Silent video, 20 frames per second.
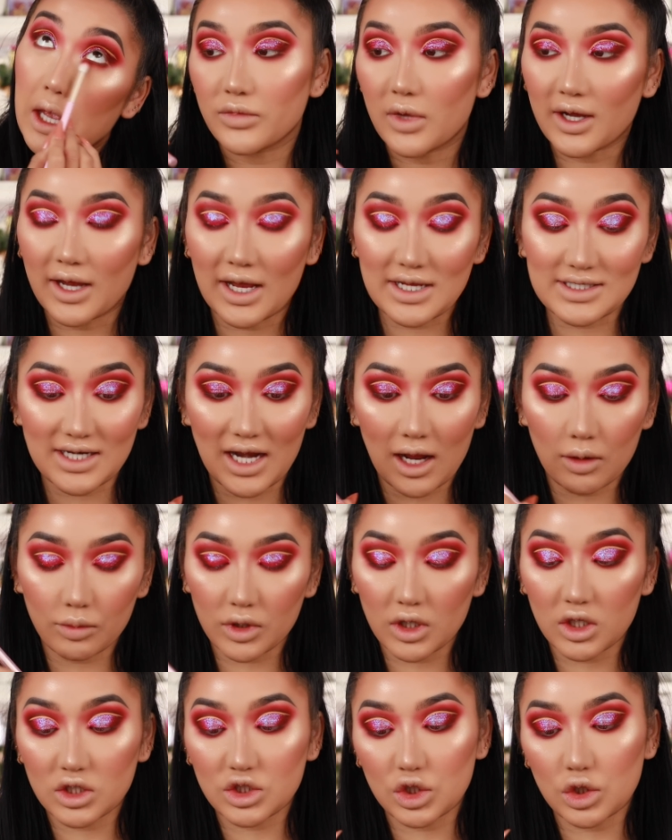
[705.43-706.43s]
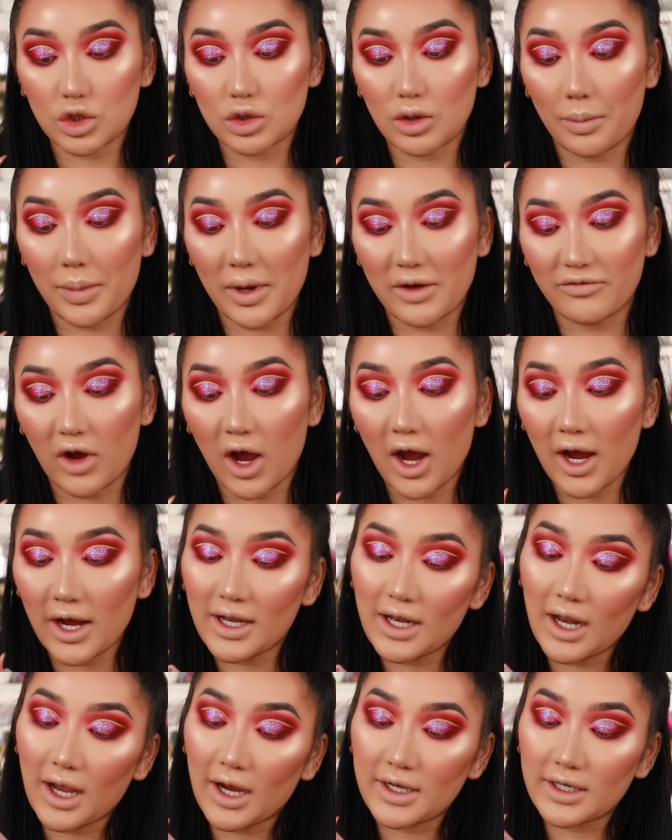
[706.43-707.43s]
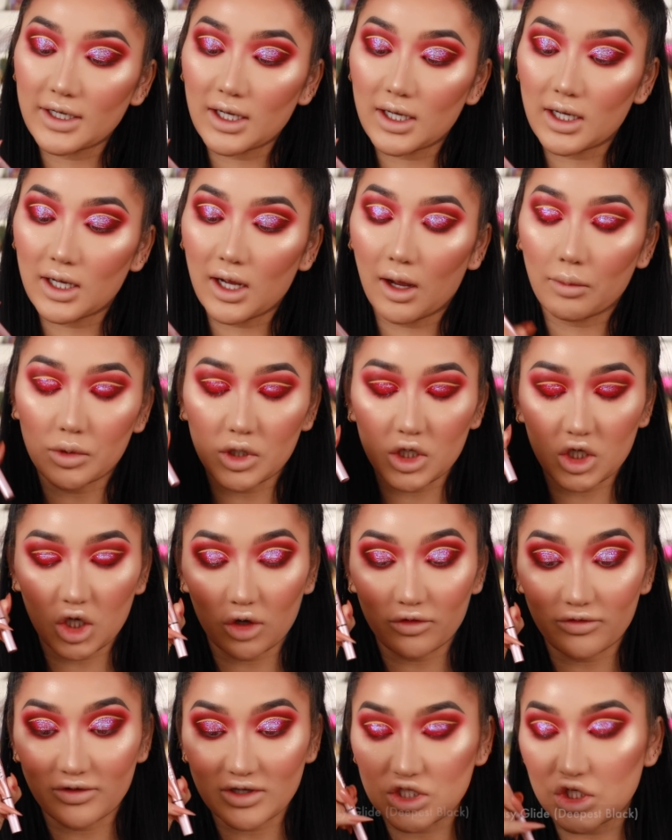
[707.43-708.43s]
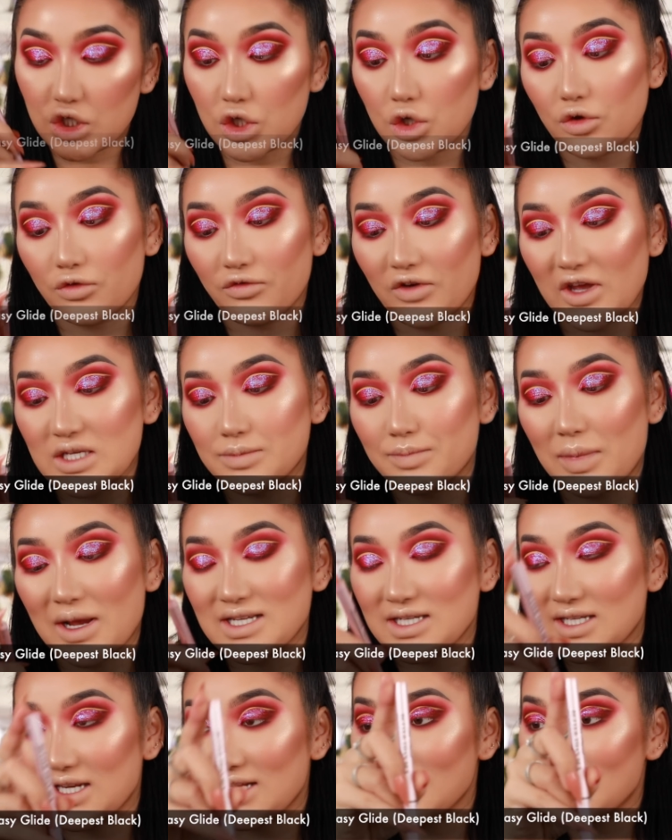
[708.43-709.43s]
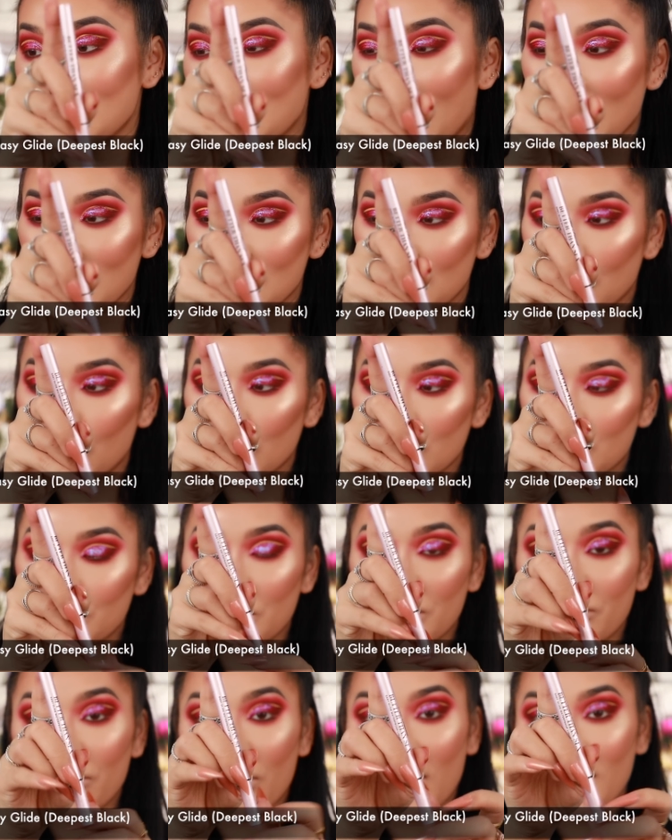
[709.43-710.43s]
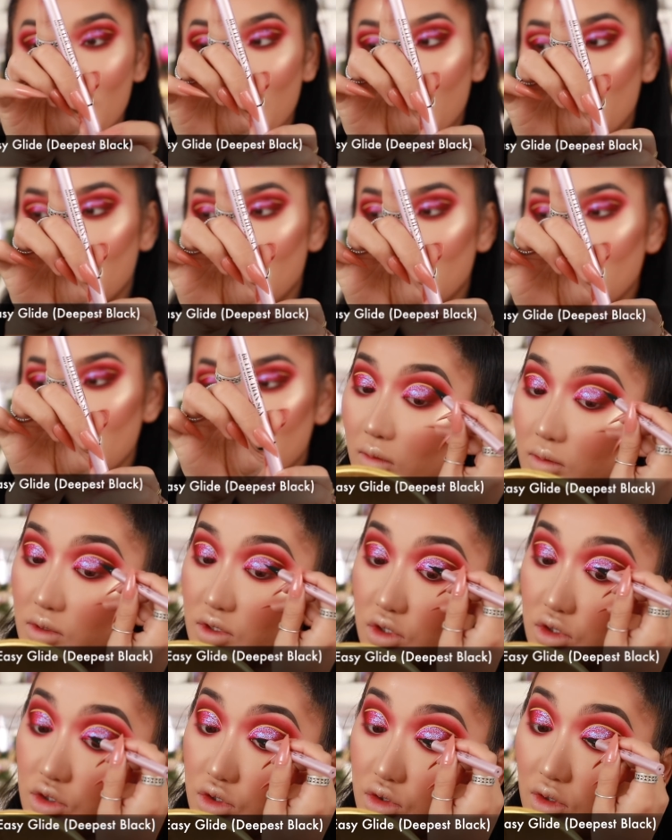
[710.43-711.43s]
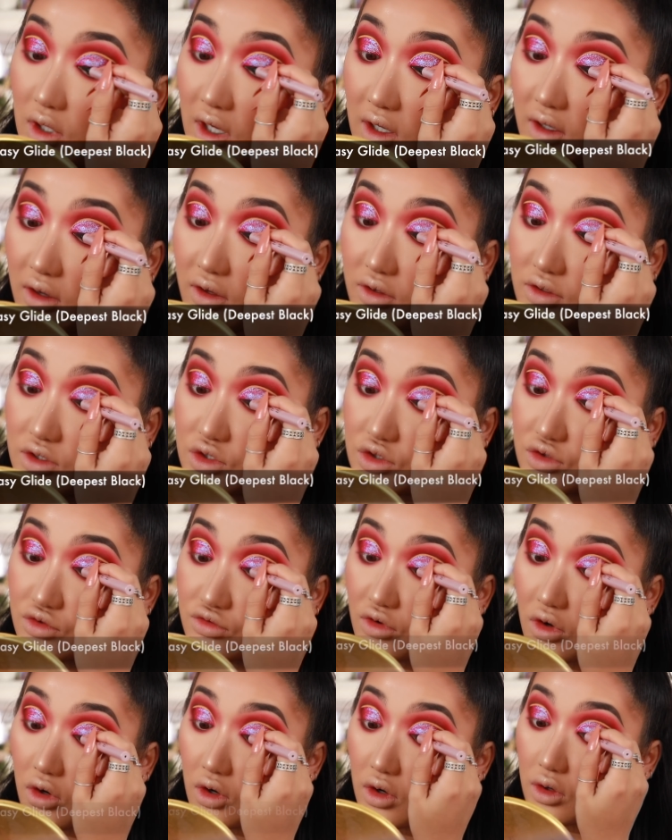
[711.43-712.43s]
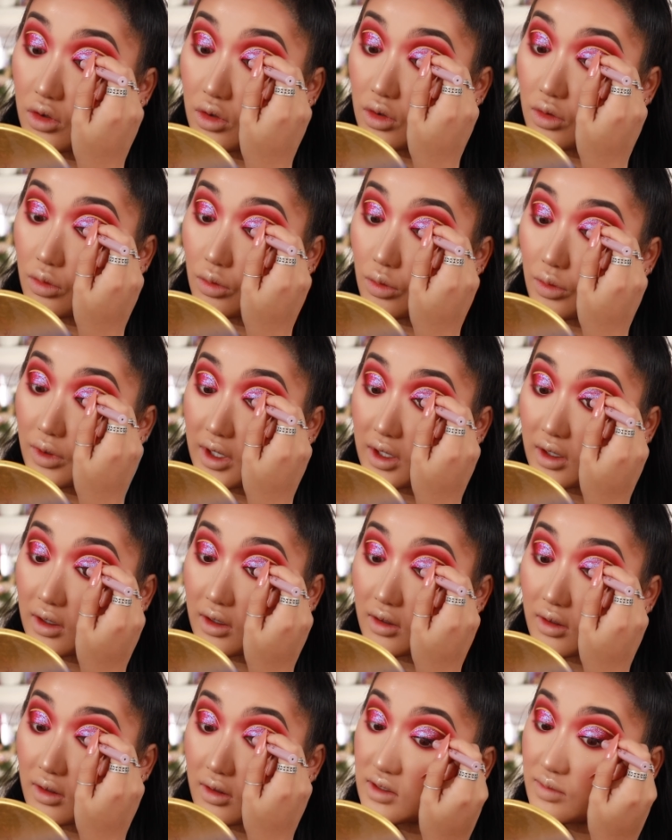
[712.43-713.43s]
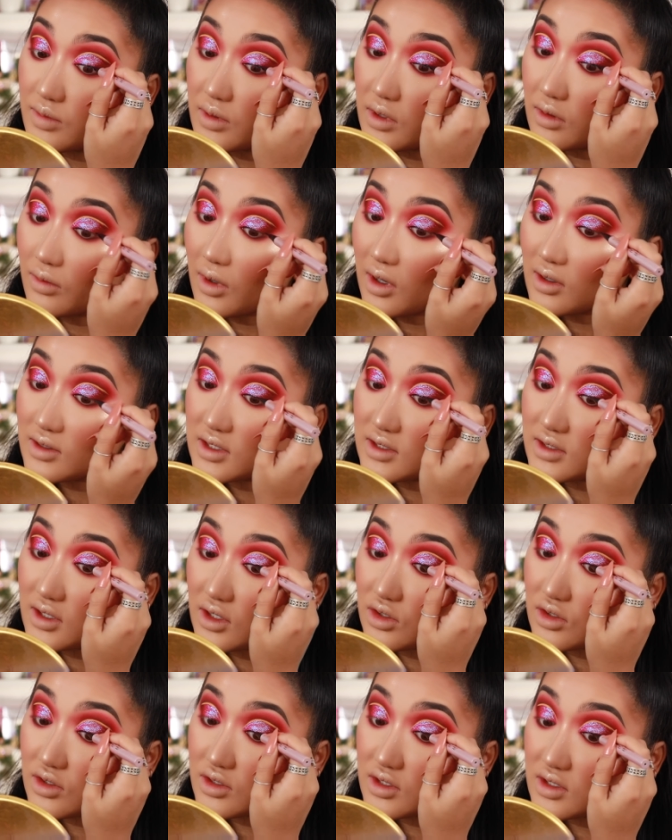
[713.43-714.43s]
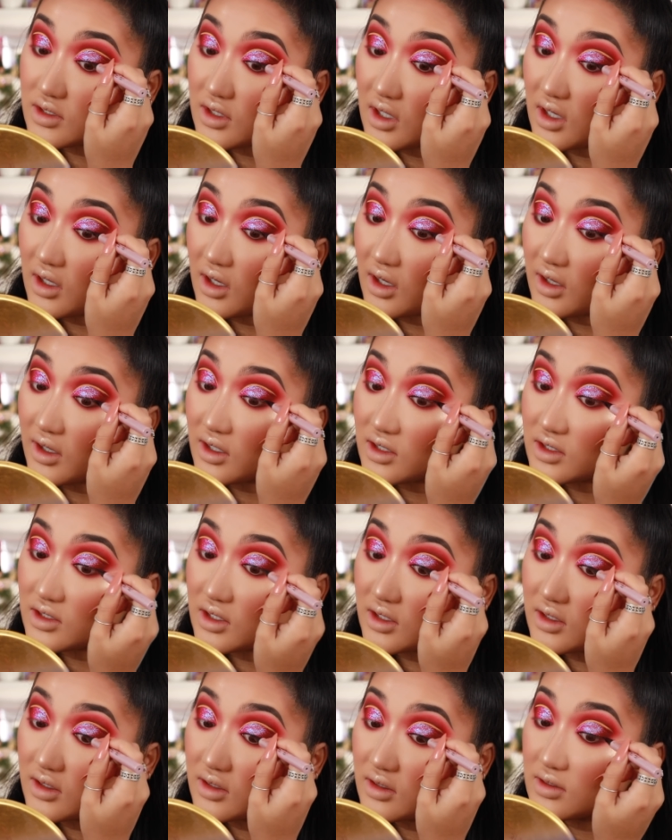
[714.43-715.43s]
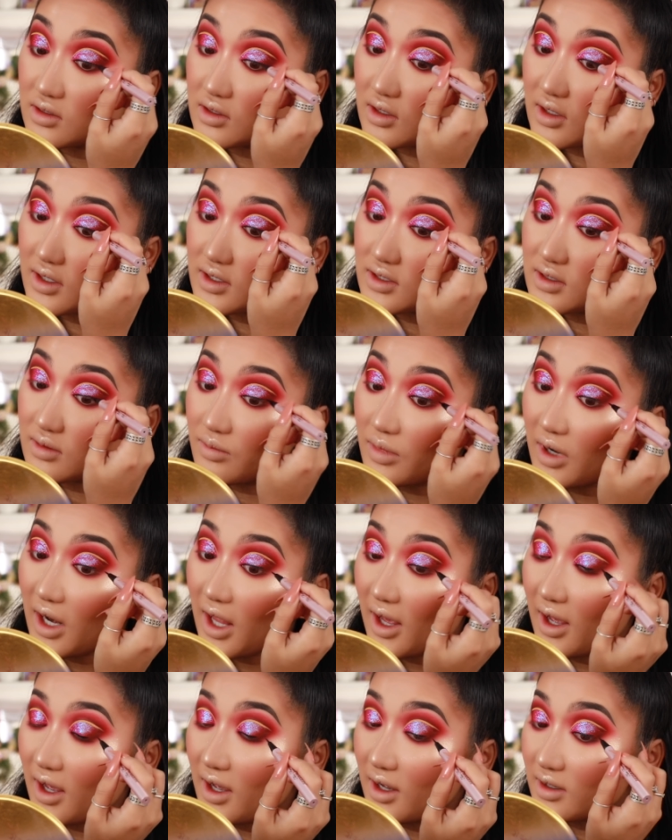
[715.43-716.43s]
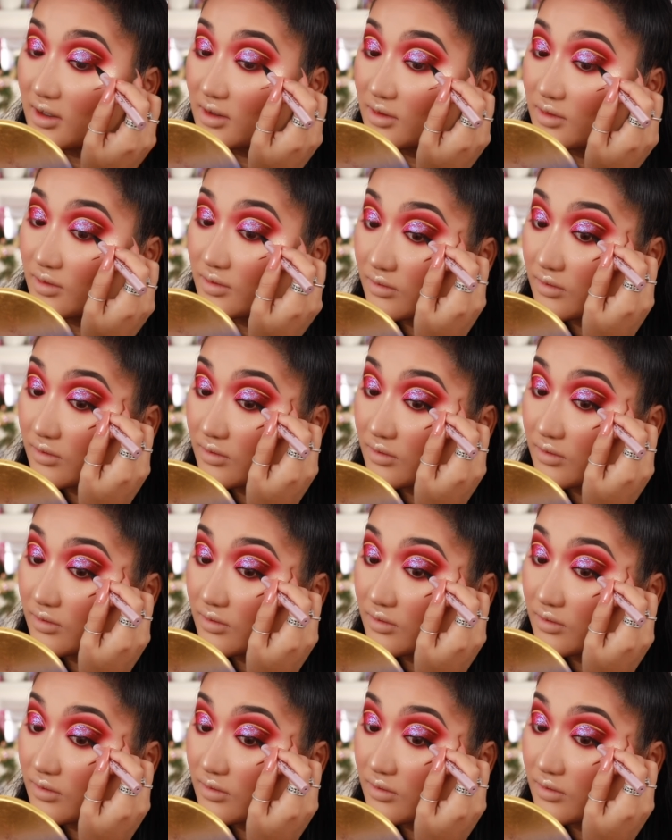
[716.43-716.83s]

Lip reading: Okay, so now I'm going to do a bit of eyeliner. I'm going to go with the Too Faced Better Than Sex waterproof eyeliner. I'm also do like a strong wing. It's been a while since I used this eyeliner actually. Nice and black.